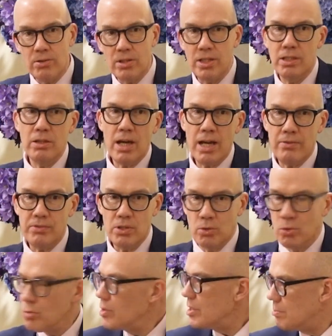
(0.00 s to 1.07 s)
that you have to
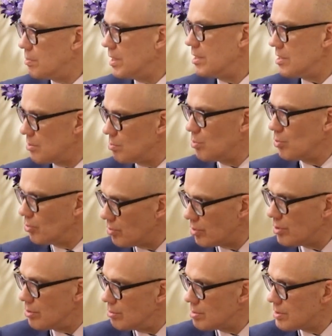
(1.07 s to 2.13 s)
always be in small
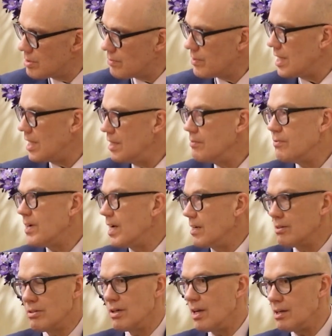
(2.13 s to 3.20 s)
groups for that. In
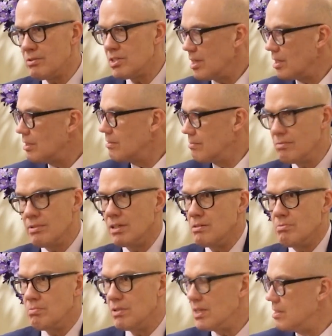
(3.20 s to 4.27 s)
fact, I would say
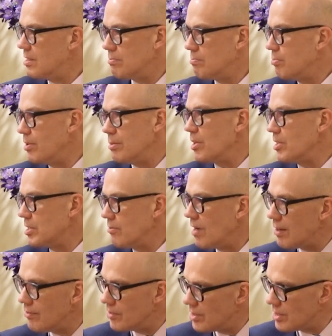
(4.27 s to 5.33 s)
it's pretty much
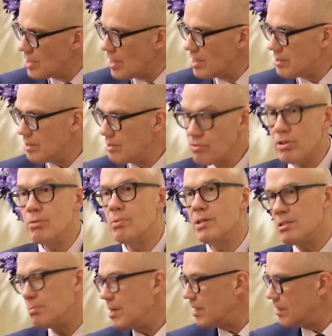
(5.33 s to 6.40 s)
irrelevant the size of the group. It's
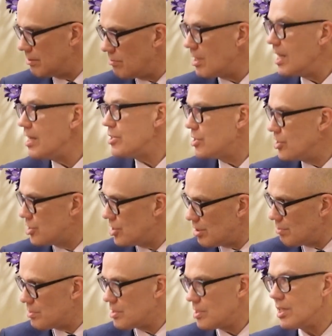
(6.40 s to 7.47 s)
about the
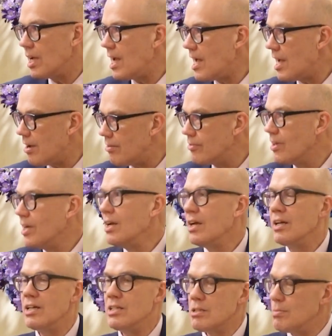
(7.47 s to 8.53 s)
relationships that you have.
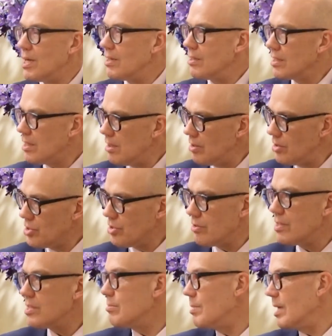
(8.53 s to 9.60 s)
It's about the culture.
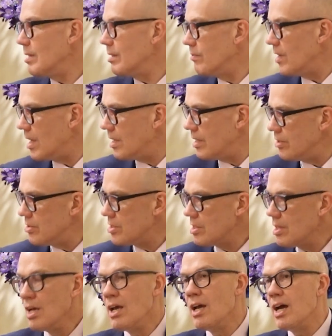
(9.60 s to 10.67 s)
It's about the values.
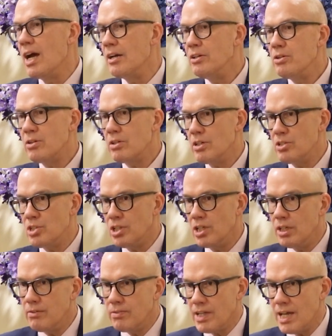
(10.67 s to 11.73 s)
And you can
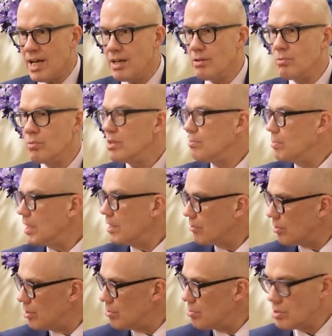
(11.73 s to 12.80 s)
achieve that with big
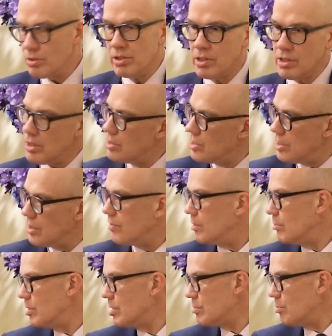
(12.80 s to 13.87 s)
groups, or you can achieve it
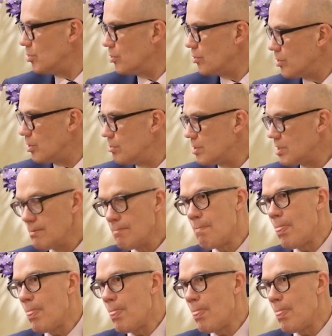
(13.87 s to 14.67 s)
with small groups.